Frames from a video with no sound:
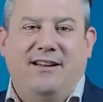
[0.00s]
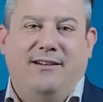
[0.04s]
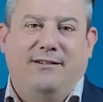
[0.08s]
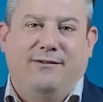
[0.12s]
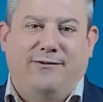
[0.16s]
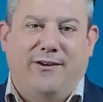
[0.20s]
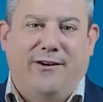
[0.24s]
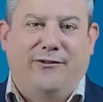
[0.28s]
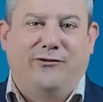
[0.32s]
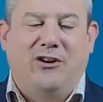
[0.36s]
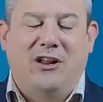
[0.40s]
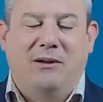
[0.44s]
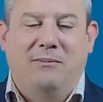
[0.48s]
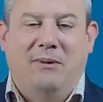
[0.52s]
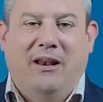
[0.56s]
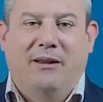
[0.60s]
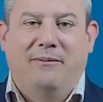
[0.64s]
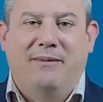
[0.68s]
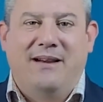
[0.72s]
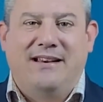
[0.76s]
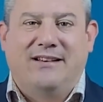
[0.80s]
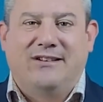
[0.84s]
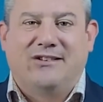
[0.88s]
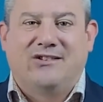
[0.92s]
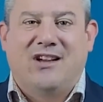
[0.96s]
50
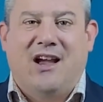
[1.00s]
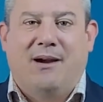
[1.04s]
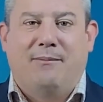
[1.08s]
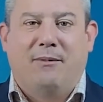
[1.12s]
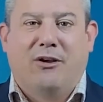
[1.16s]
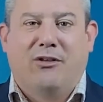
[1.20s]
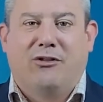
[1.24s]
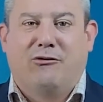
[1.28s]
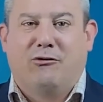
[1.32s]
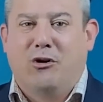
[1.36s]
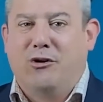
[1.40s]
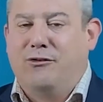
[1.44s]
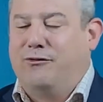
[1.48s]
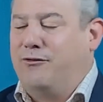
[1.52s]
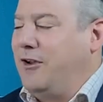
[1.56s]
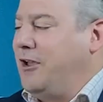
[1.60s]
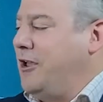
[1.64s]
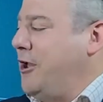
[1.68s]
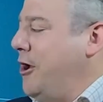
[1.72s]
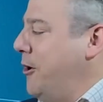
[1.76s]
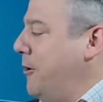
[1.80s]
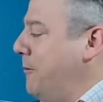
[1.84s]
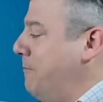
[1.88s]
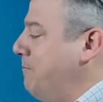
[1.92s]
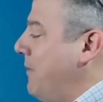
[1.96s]
millimeters coming through for
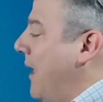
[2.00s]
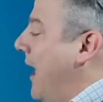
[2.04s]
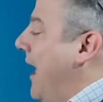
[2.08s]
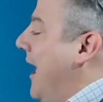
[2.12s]
you.